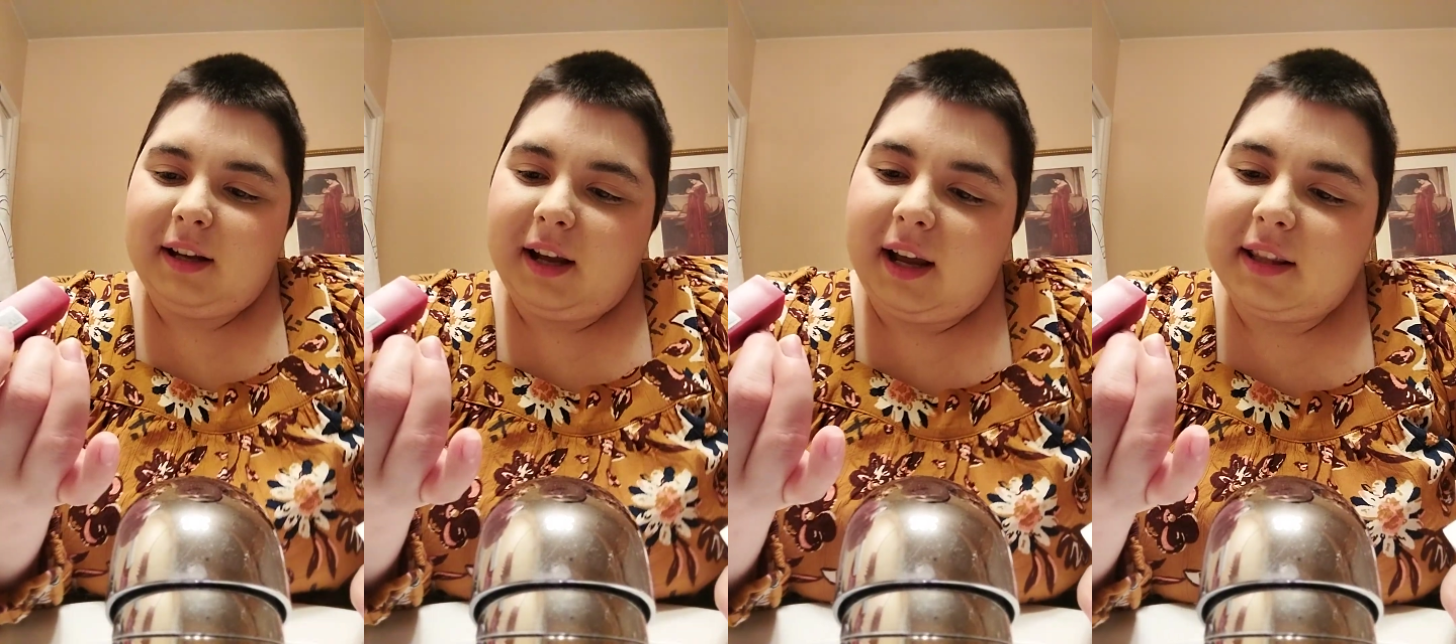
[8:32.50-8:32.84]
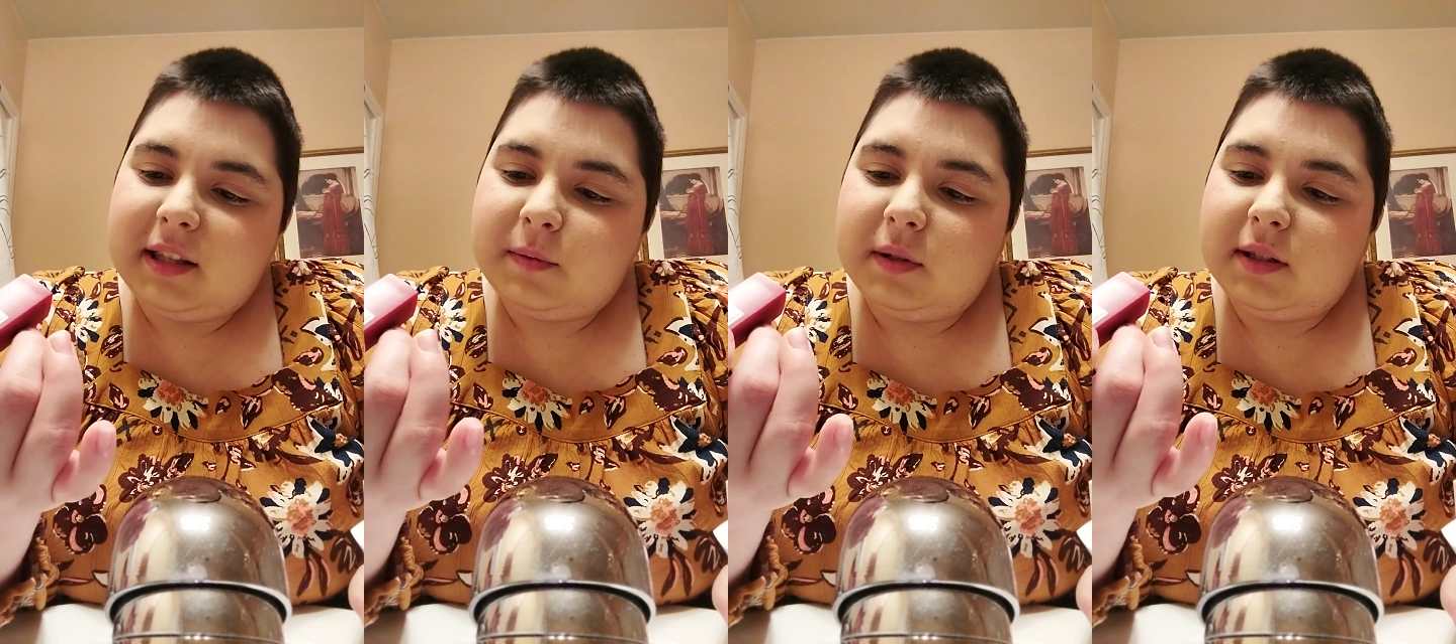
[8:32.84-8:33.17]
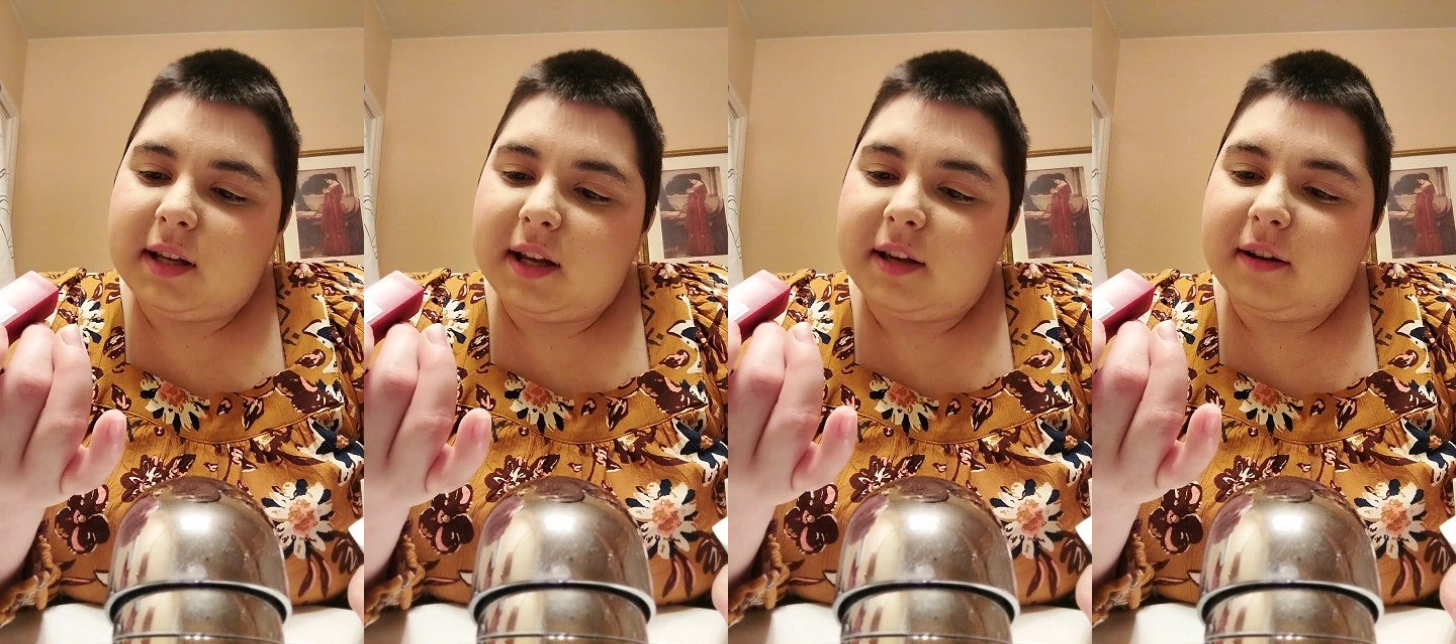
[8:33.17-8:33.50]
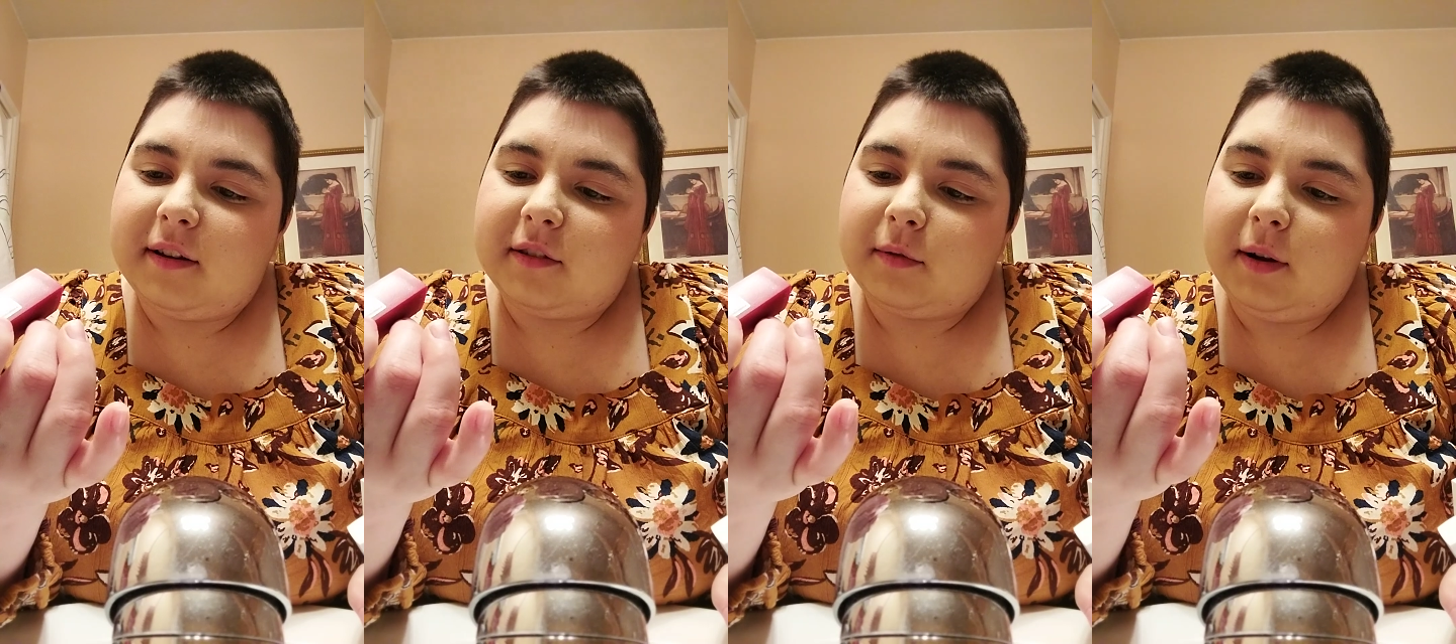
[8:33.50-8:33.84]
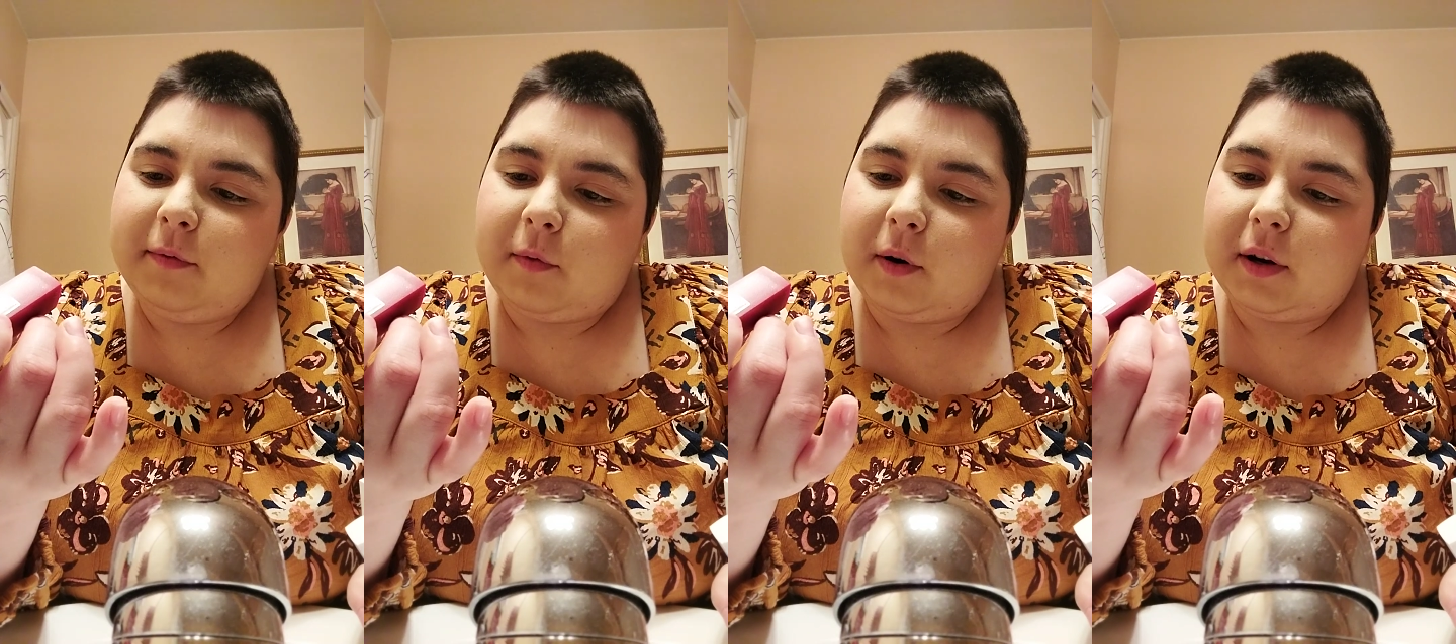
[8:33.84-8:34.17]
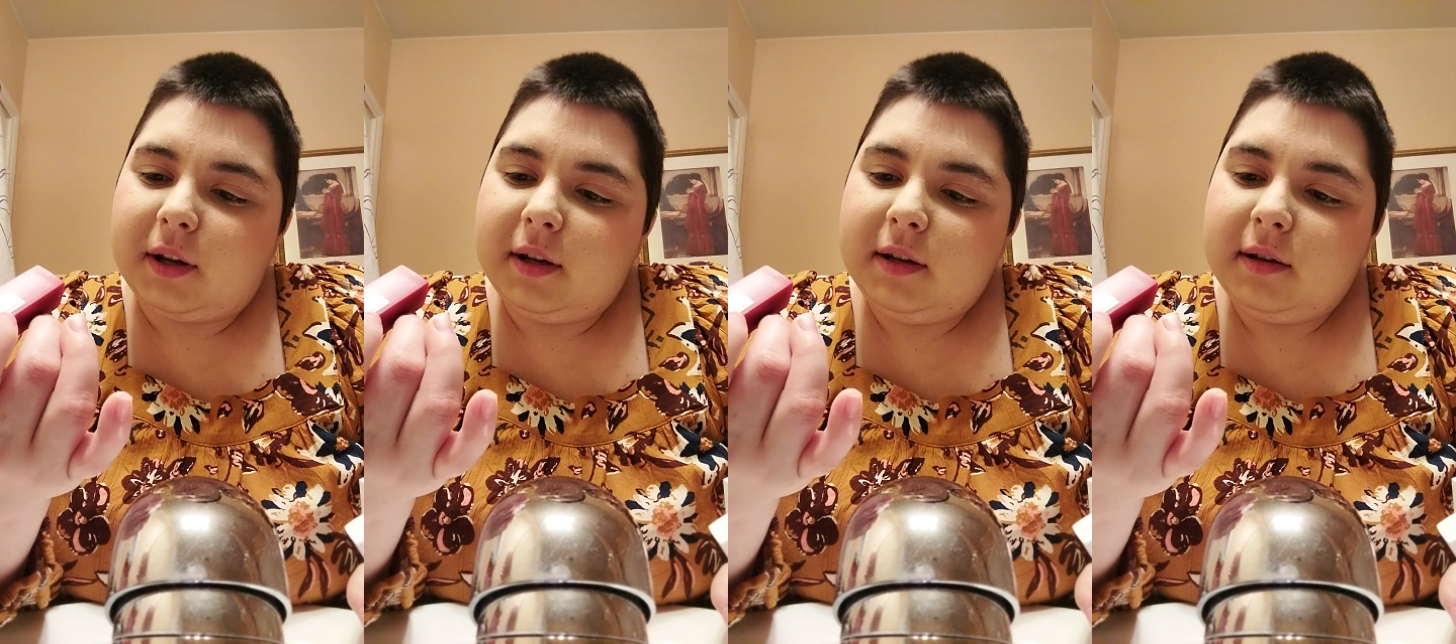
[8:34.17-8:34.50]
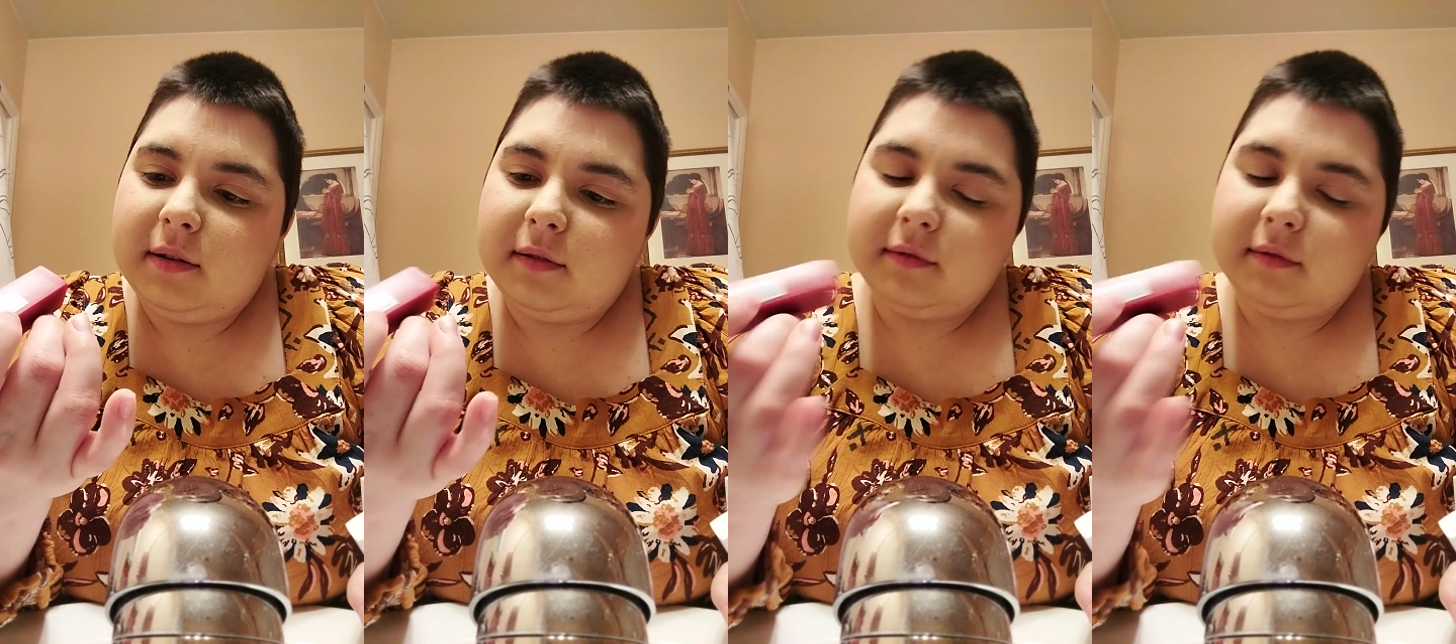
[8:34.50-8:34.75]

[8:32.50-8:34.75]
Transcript: And this one's a 340.